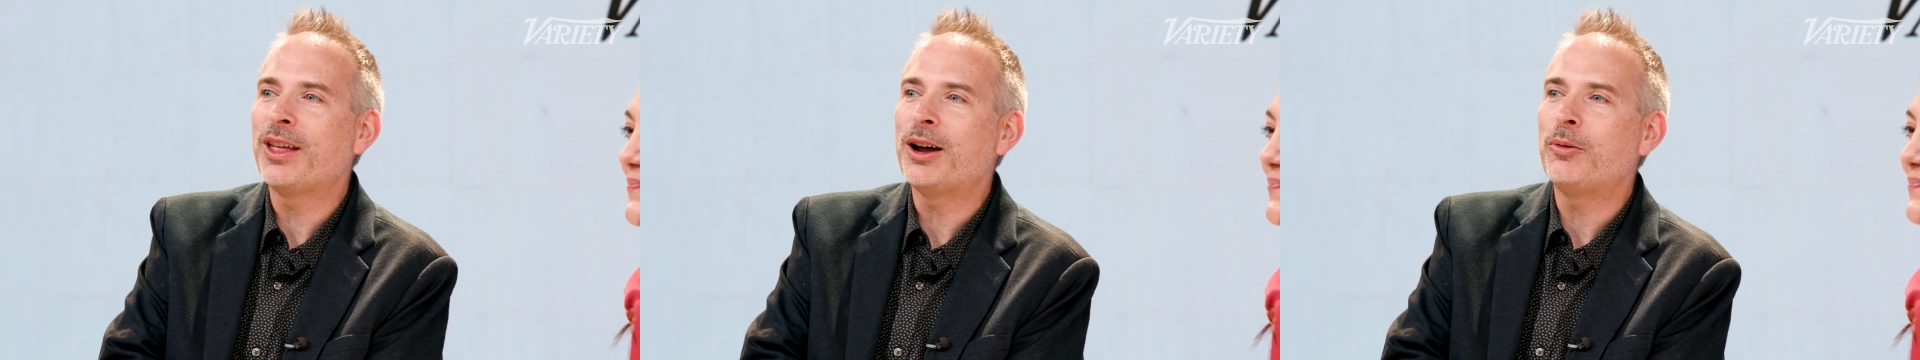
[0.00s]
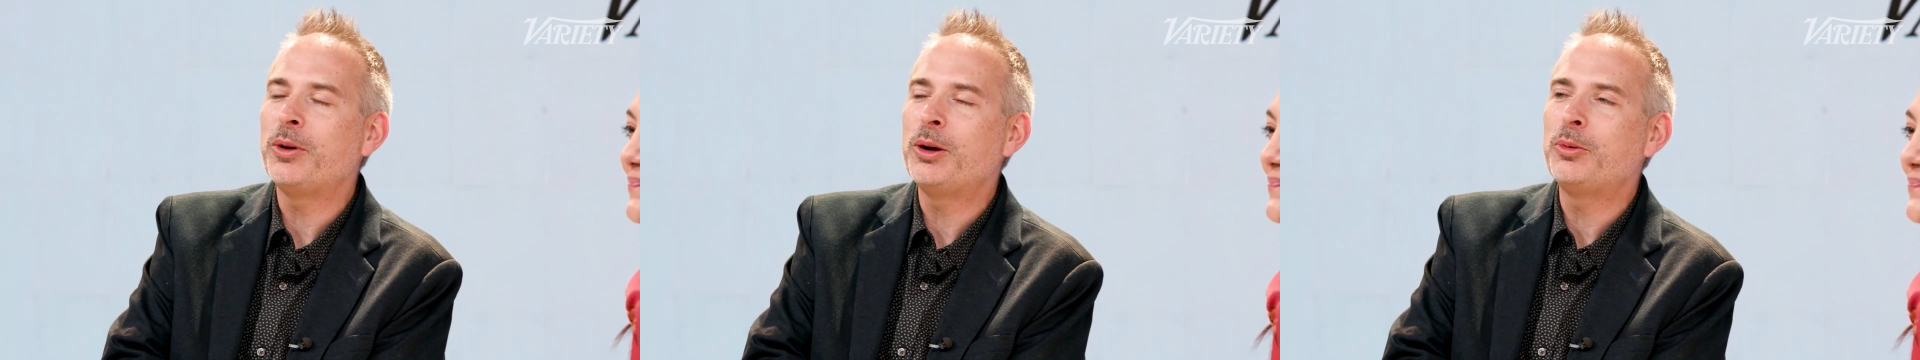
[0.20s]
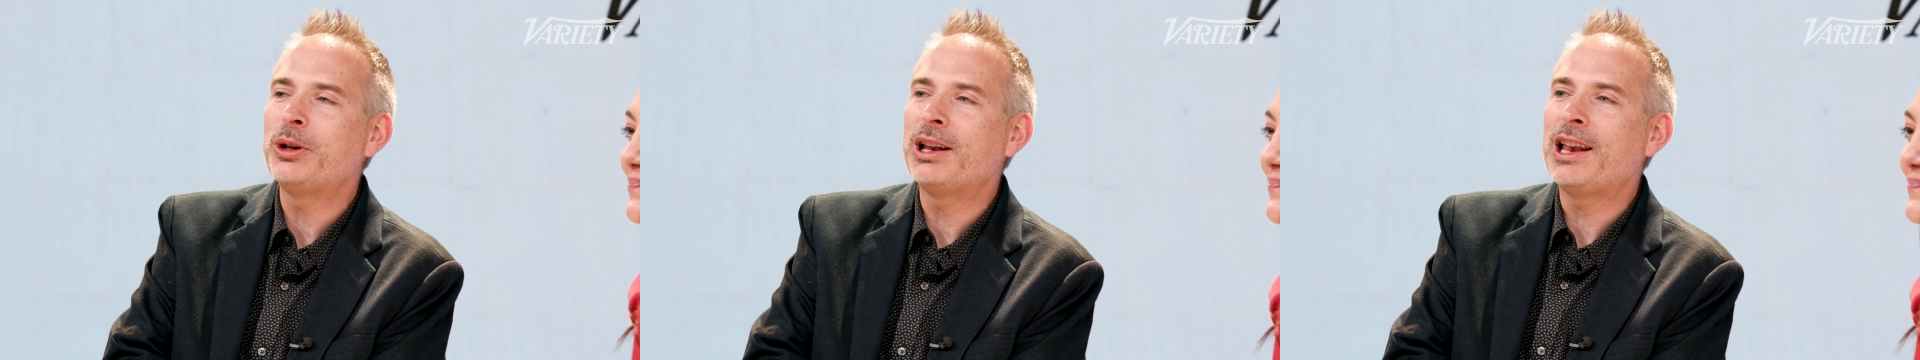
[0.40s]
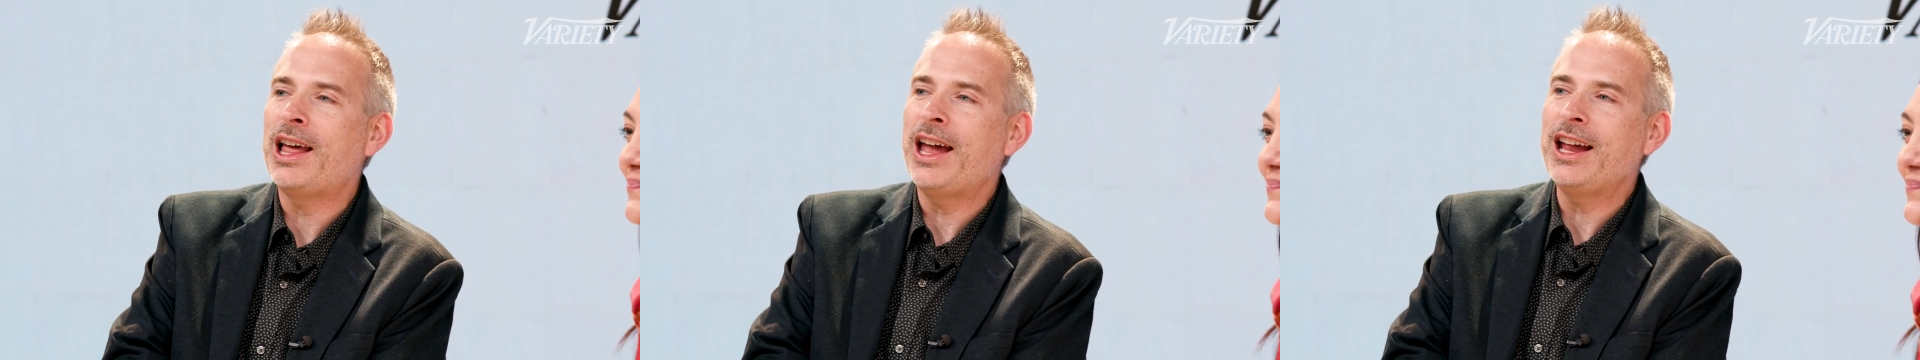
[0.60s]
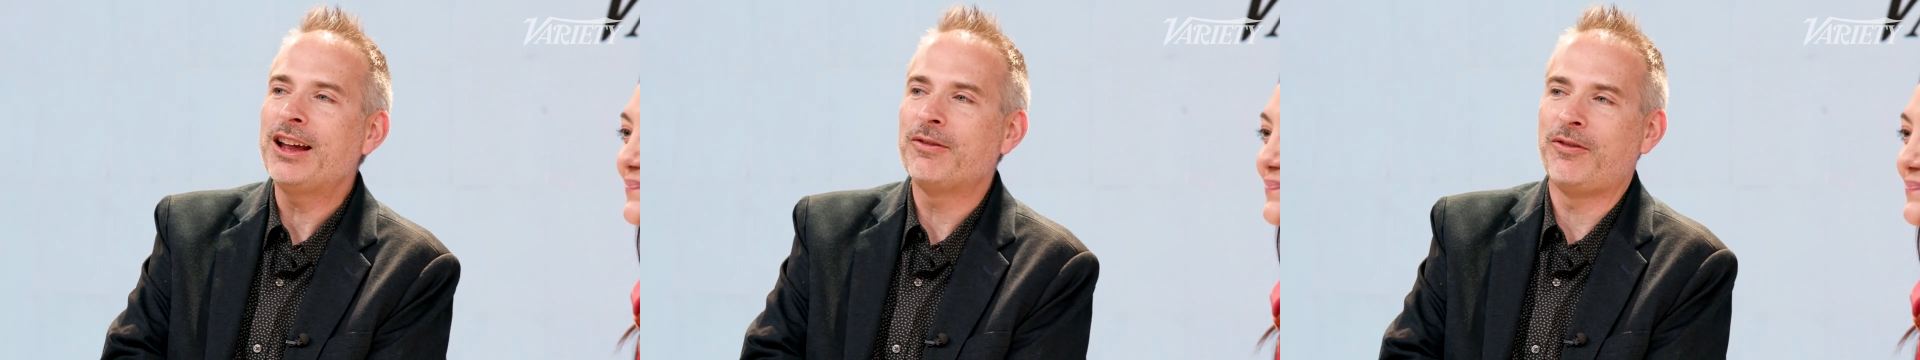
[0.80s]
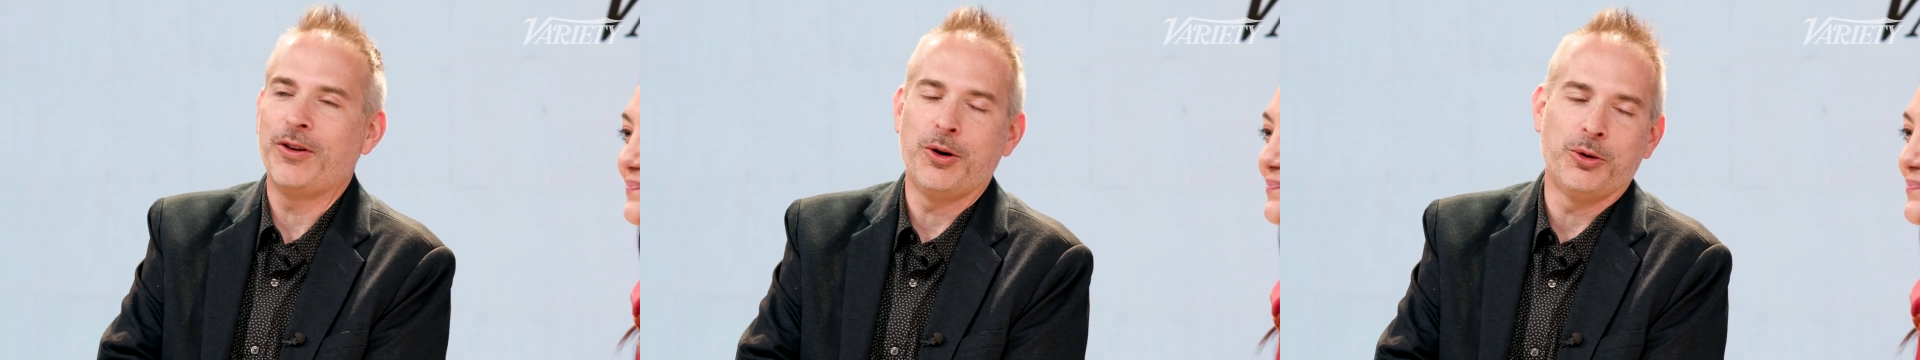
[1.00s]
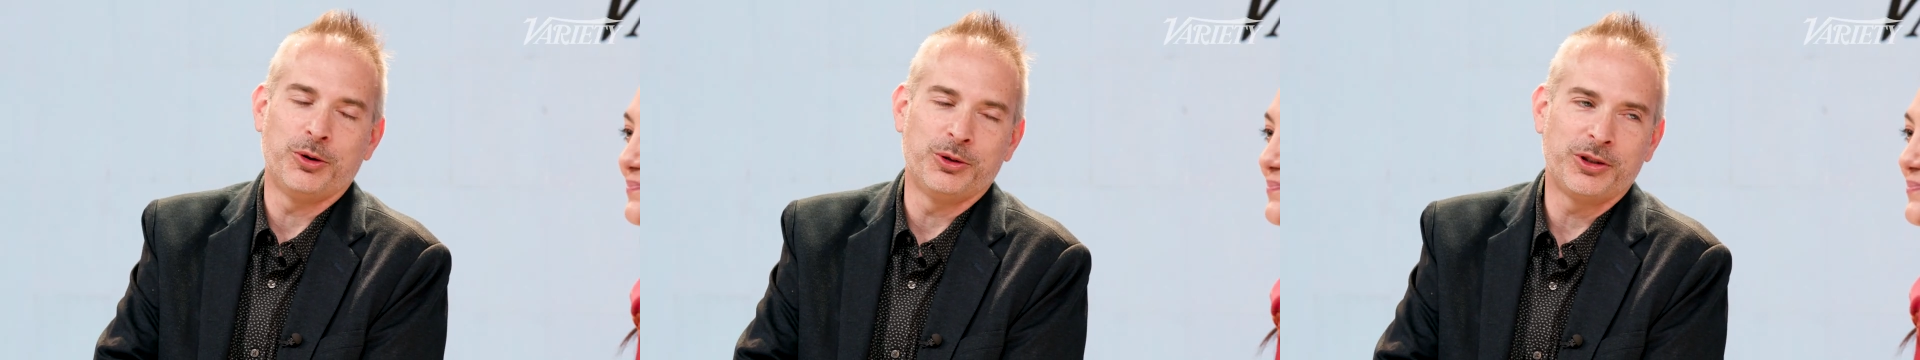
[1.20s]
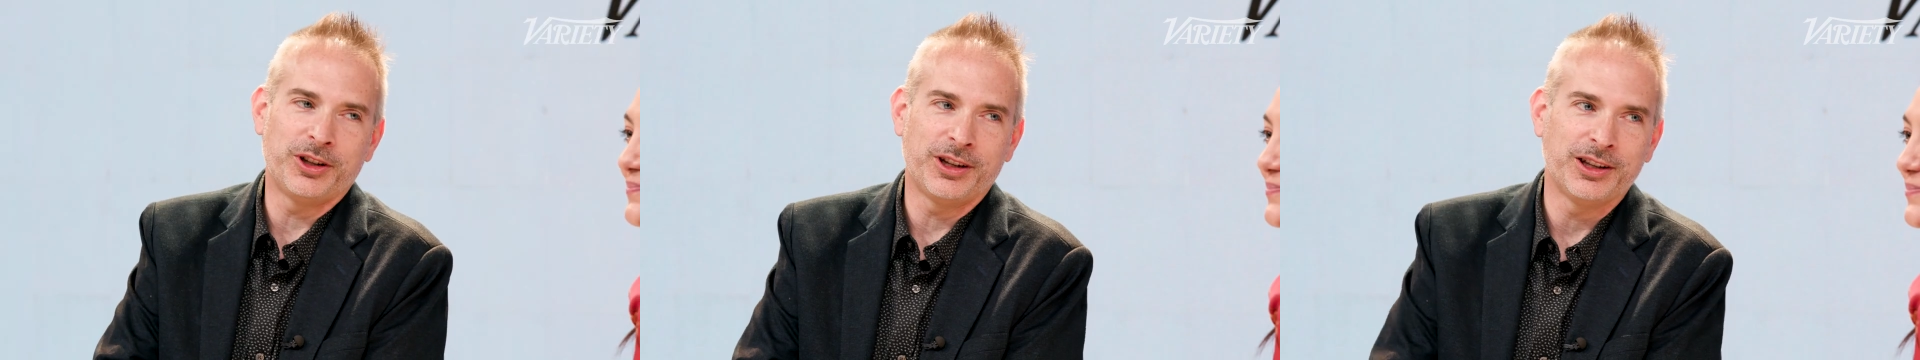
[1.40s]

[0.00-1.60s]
that we would like voters to